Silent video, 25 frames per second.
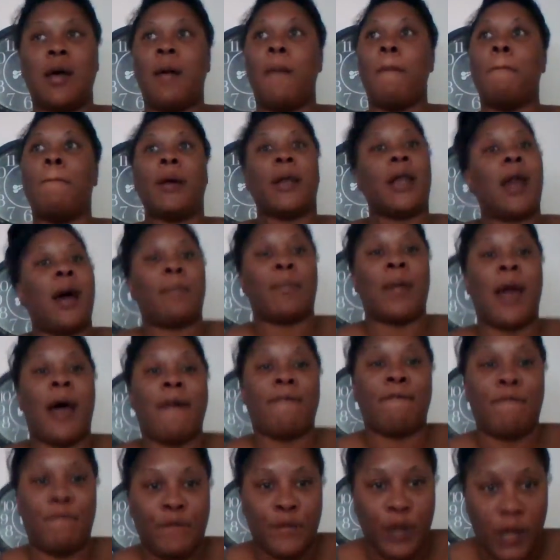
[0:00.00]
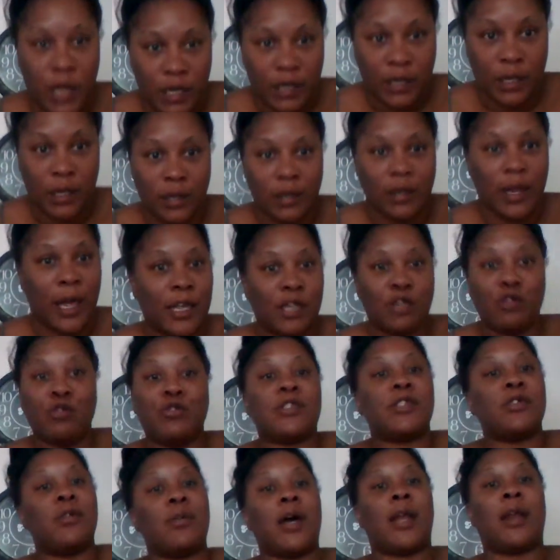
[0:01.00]
But I'm not fucking. Like, you
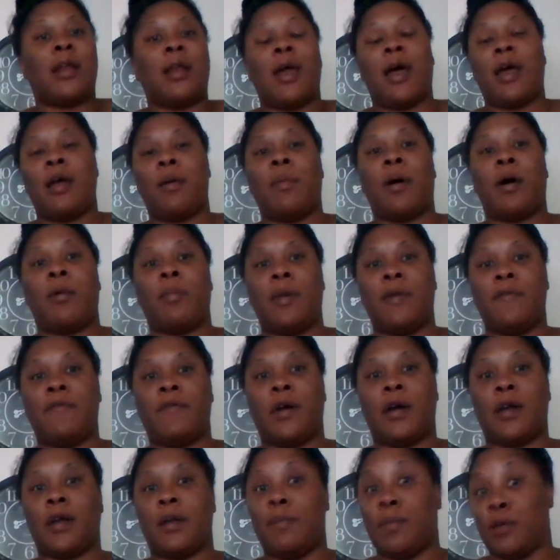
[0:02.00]
still gotta lie about me fucking,